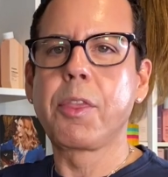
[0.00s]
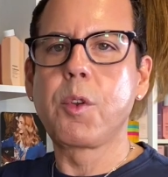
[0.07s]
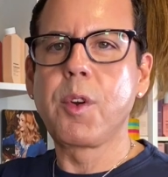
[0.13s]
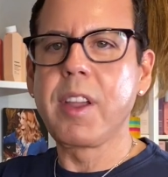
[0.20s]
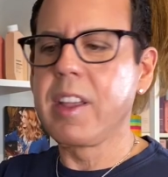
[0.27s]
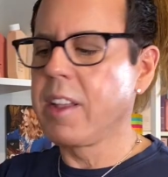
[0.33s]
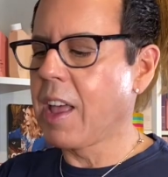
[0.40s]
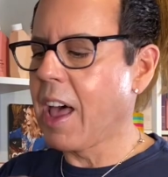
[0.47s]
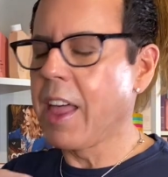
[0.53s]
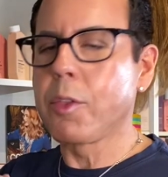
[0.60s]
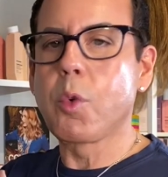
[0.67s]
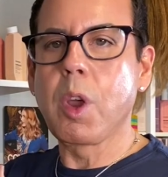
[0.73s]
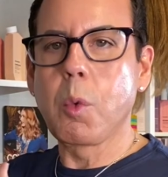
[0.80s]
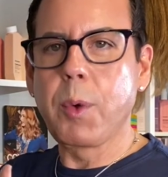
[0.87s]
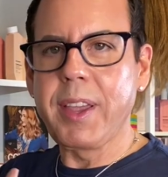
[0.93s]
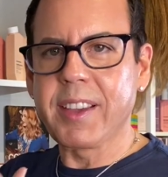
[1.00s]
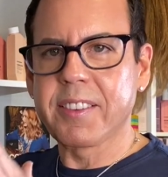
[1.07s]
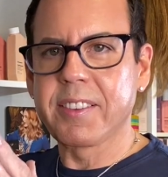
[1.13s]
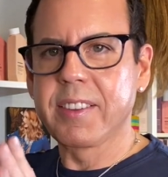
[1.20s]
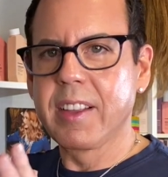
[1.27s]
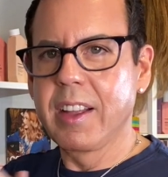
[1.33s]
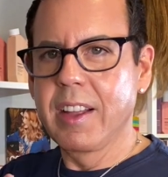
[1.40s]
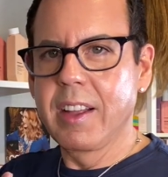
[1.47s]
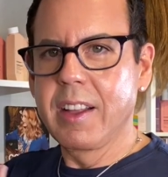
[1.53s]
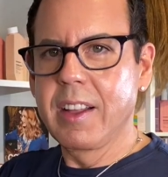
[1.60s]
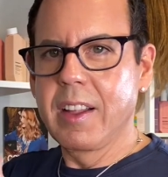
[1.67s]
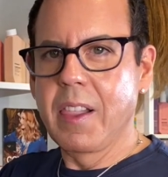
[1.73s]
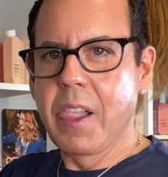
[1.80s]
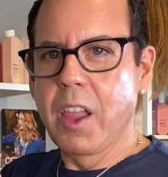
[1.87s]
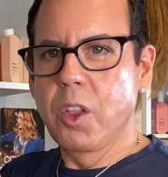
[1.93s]
three three wicks
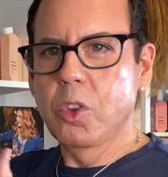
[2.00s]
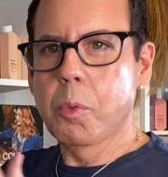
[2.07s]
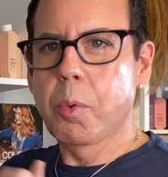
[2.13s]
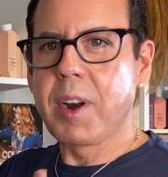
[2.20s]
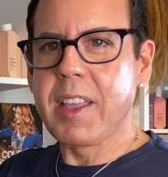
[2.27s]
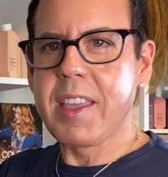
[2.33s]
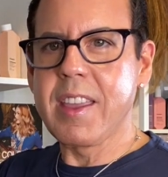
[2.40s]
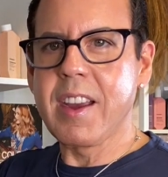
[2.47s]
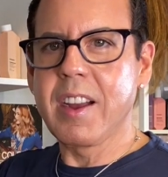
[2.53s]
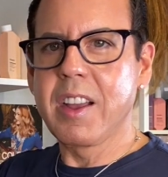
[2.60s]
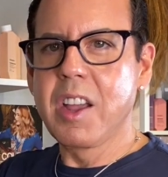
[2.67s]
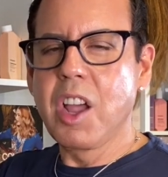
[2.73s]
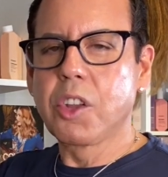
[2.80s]
to put in here.